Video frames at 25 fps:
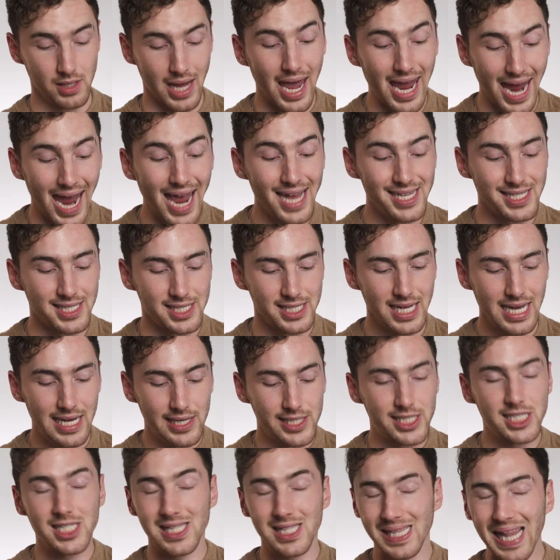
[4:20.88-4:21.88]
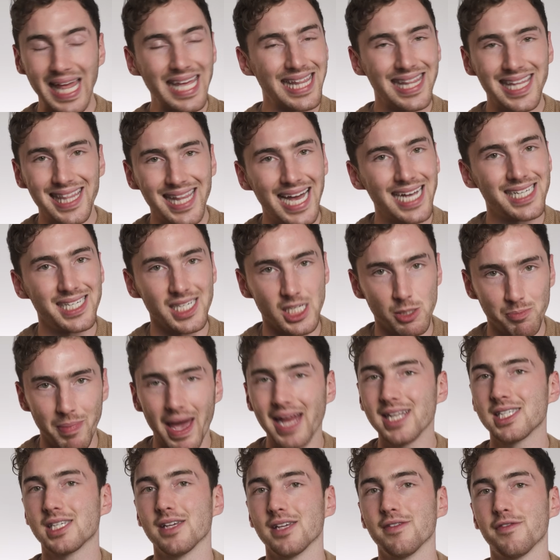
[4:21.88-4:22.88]
It is slightly less
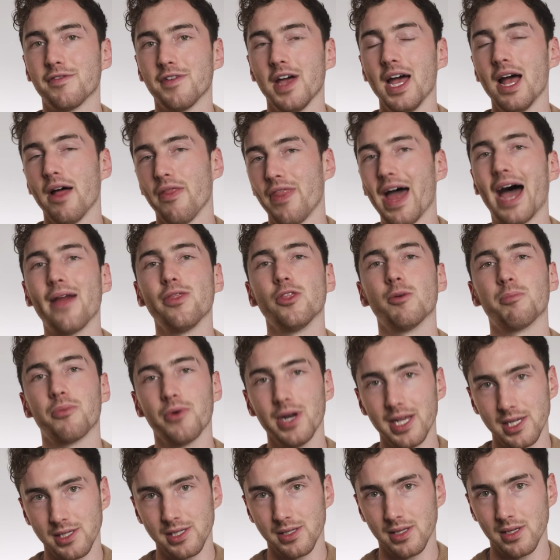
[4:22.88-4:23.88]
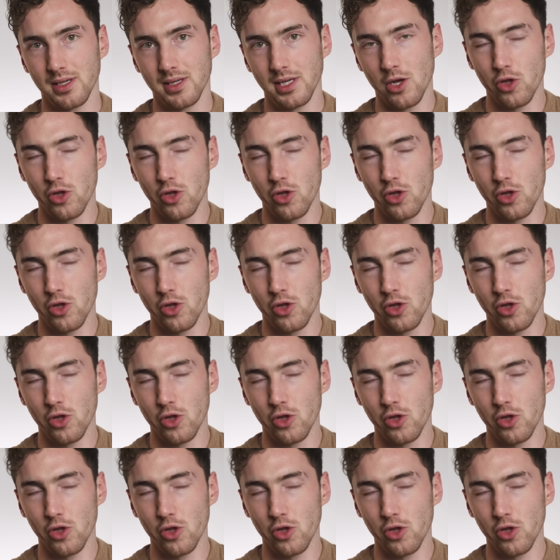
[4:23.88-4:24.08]
expensive than the bracelet.